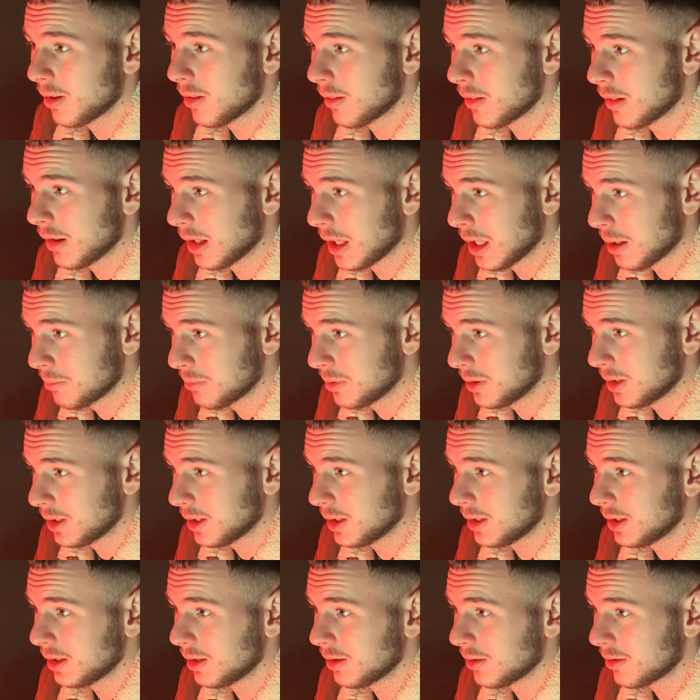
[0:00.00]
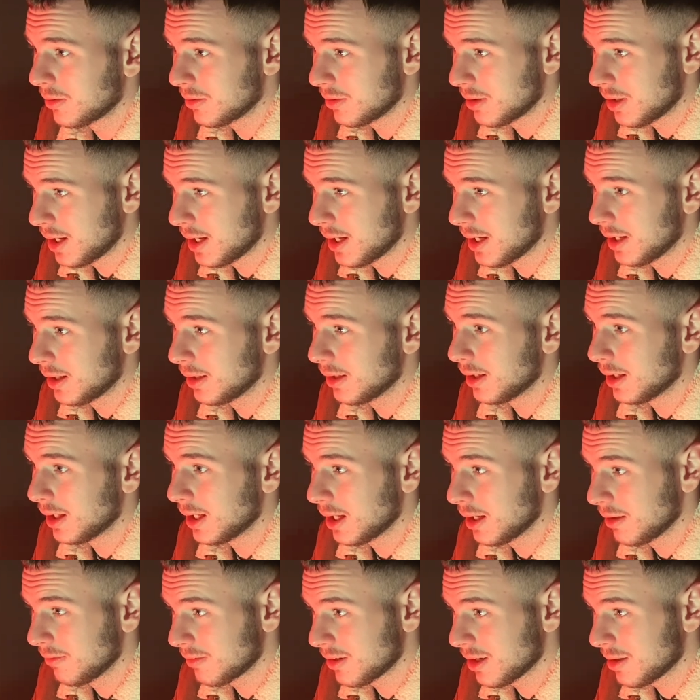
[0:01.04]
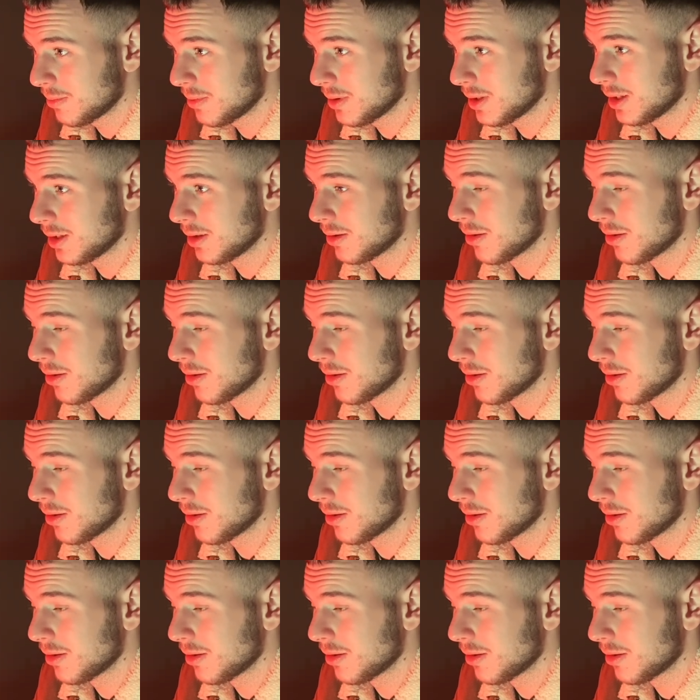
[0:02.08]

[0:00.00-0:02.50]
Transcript: the Lamborghini Cyan FKP